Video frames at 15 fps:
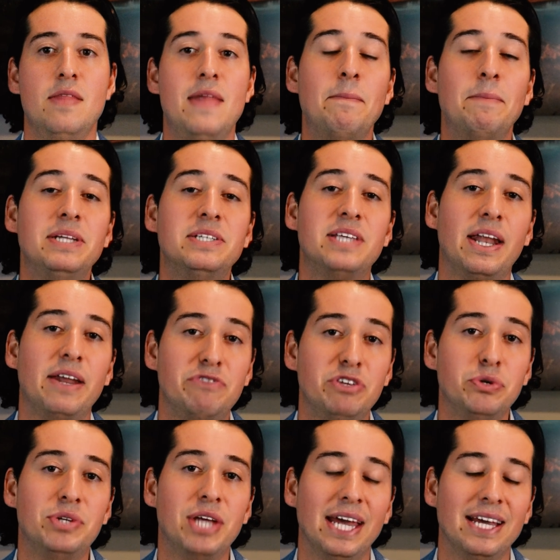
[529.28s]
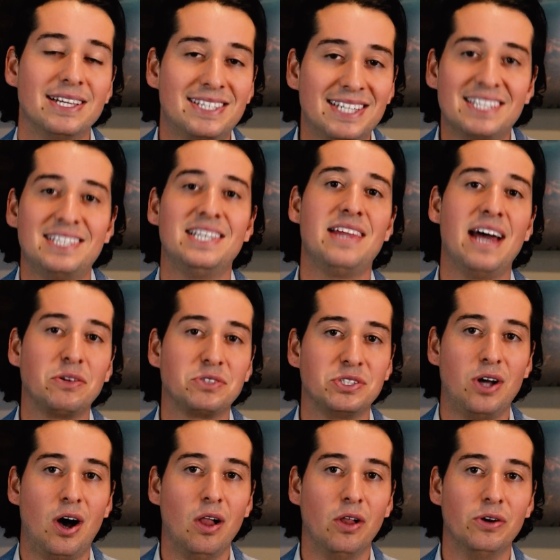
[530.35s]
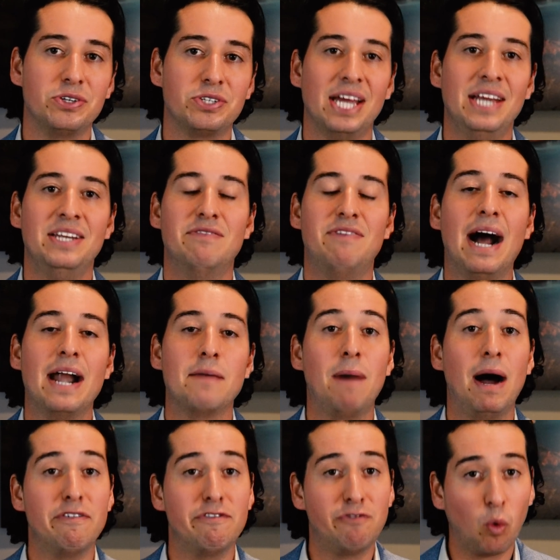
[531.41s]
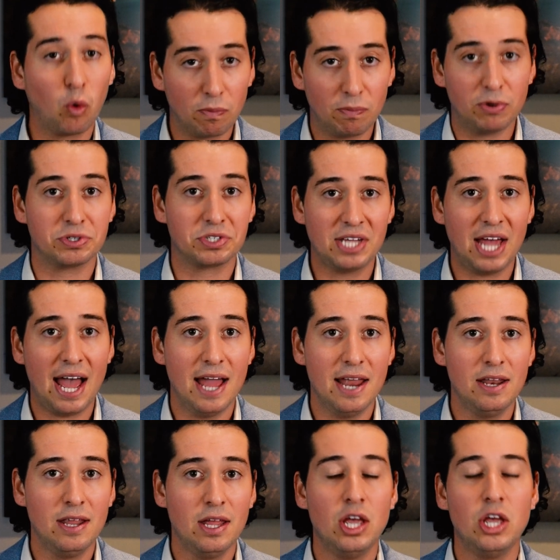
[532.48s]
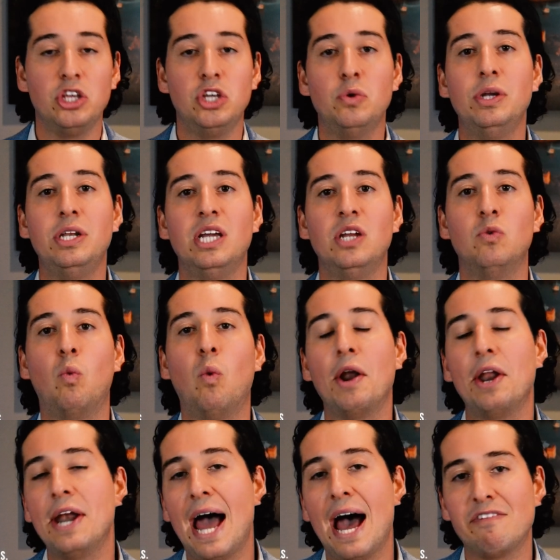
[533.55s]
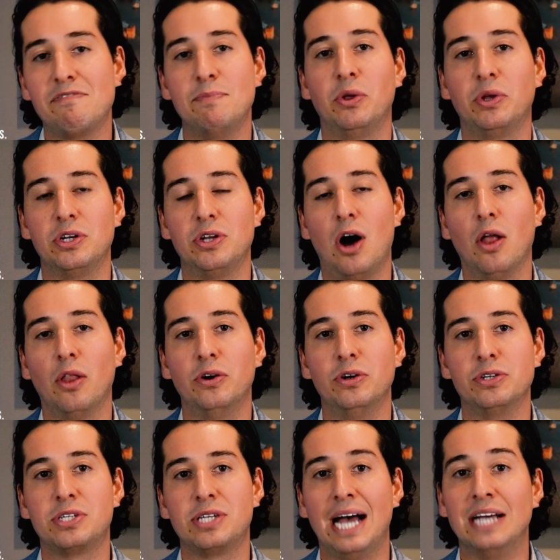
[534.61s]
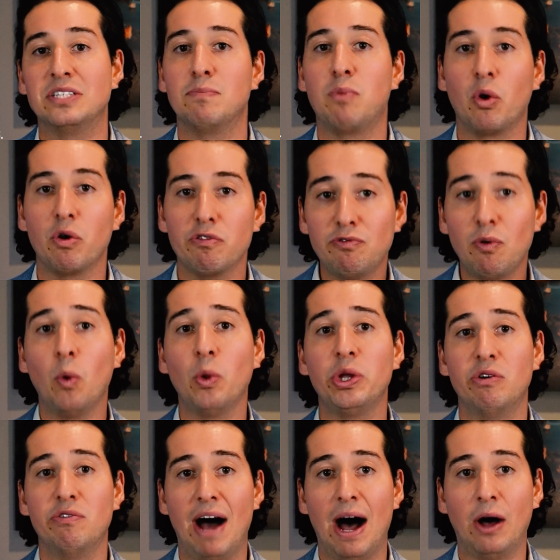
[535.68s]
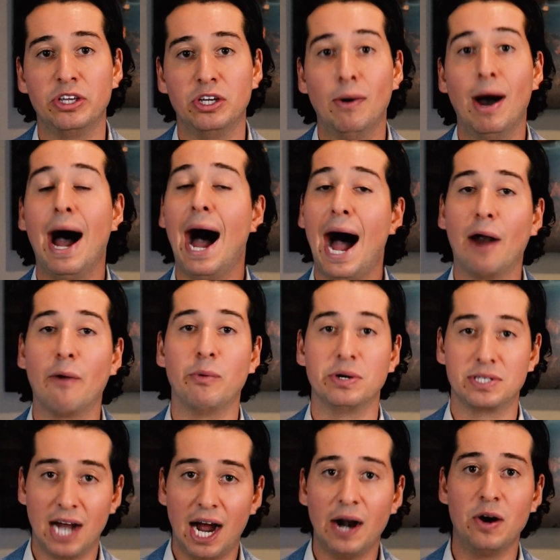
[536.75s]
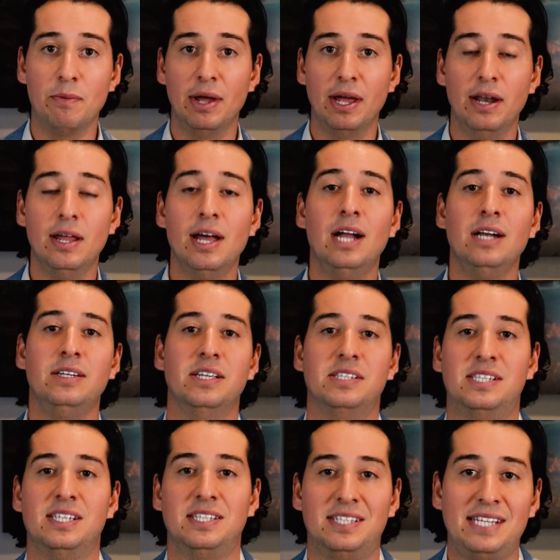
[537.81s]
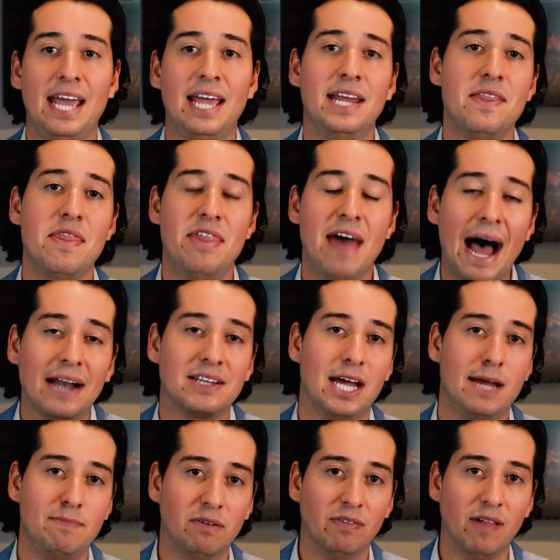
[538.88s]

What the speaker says: That means that if you take $60,000 and divide it by 4%, you would need $1.5 million as a portfolio value at retirement to sustain that type of